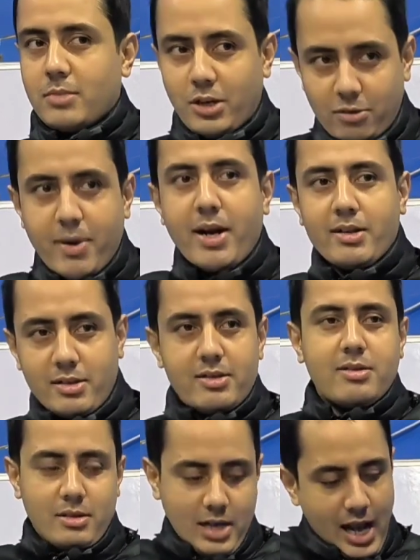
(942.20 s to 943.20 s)
Then you might
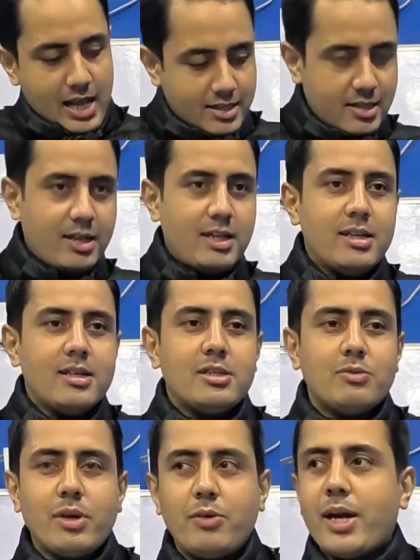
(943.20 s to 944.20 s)
answer in
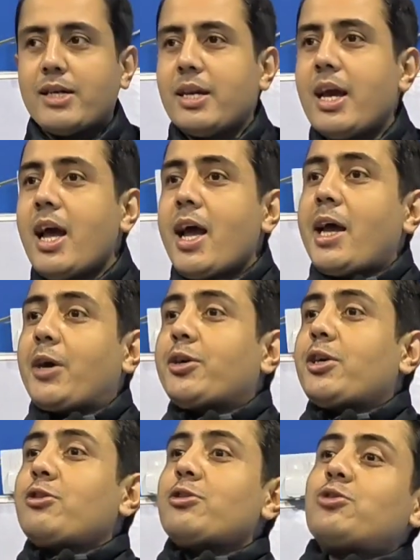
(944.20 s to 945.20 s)
this way. You can say,
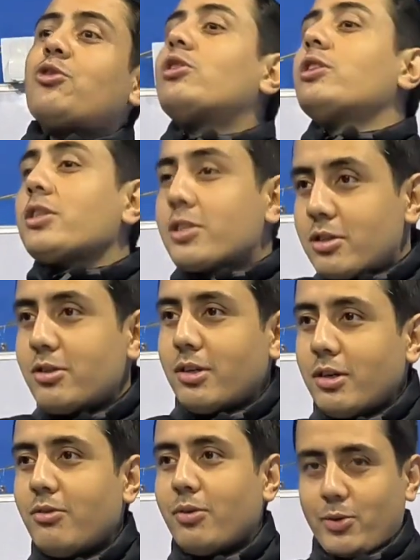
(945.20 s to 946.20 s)
according to John
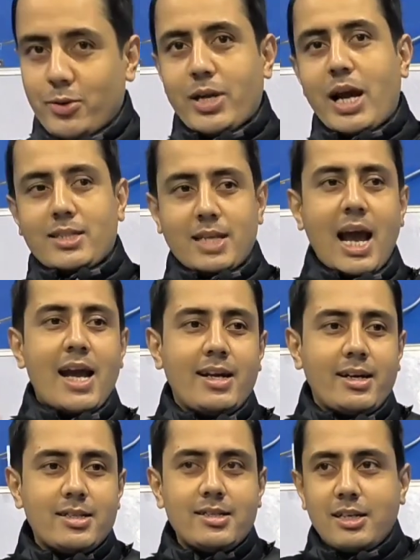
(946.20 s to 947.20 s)
Eastwood, a
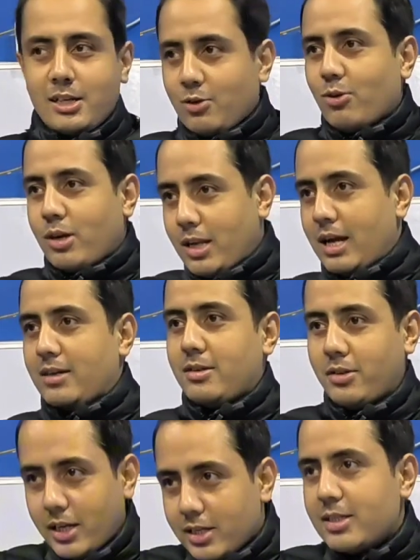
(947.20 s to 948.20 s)
scientist, he told that.
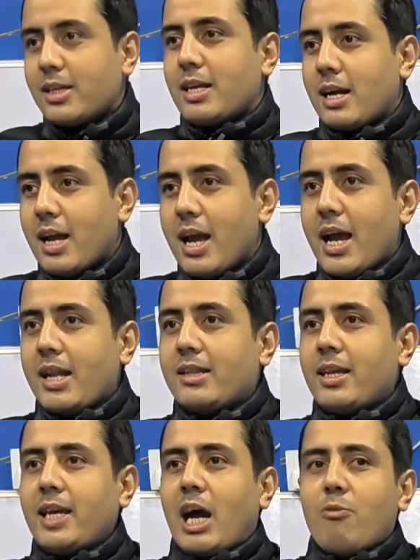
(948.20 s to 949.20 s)
You can say that,
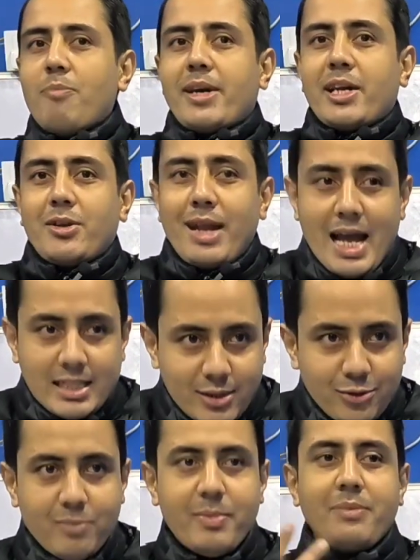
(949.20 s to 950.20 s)
and think how better your
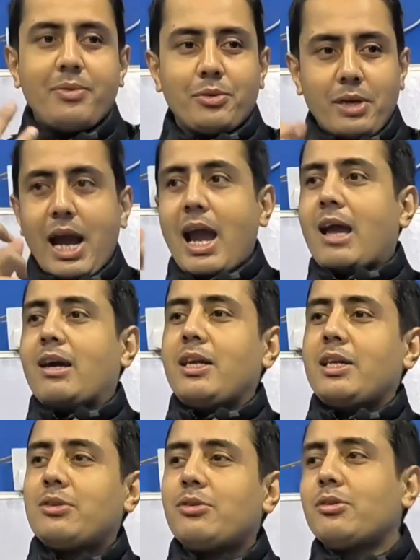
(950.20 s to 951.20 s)
answer will be if you
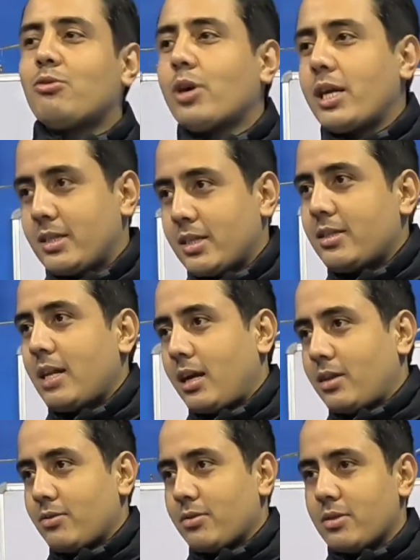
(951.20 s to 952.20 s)
include quotations
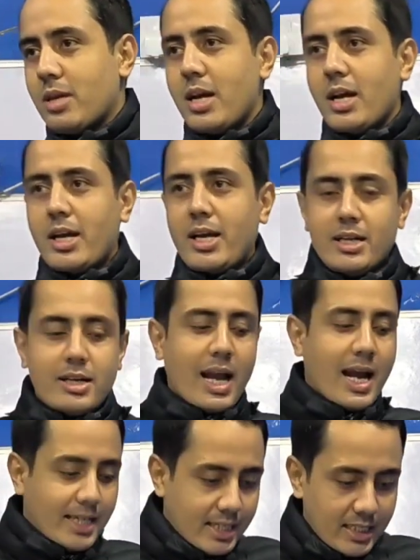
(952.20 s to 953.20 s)
like those. In
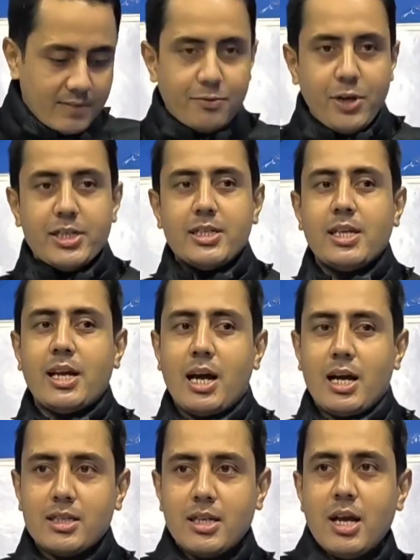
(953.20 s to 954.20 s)
writing, if questions are
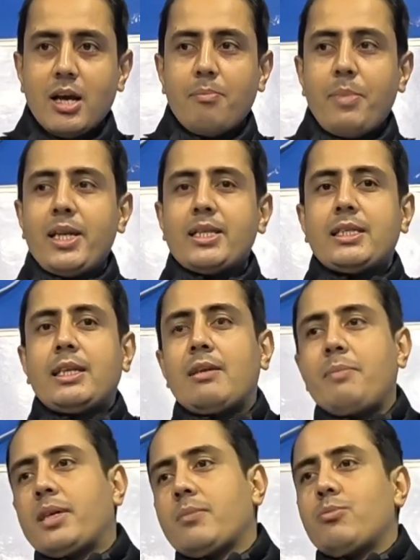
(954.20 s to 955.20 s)
asked, many
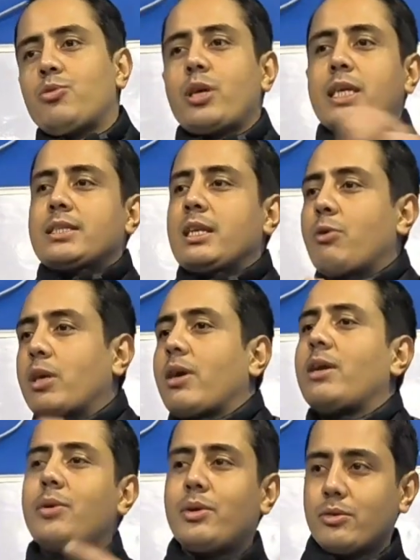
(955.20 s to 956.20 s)
children become bored easily. What
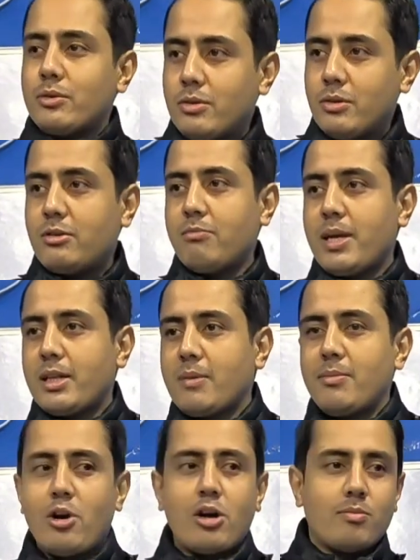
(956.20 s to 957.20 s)
can we do to make
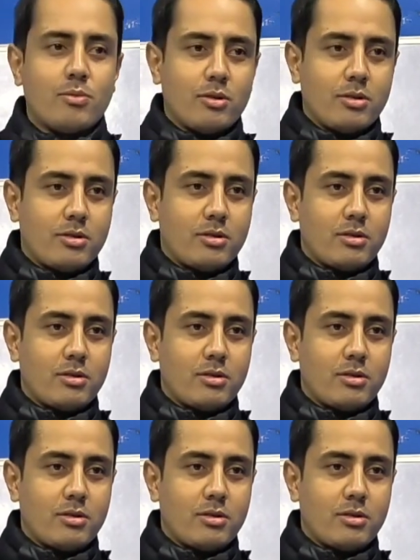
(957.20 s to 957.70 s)
them not bored?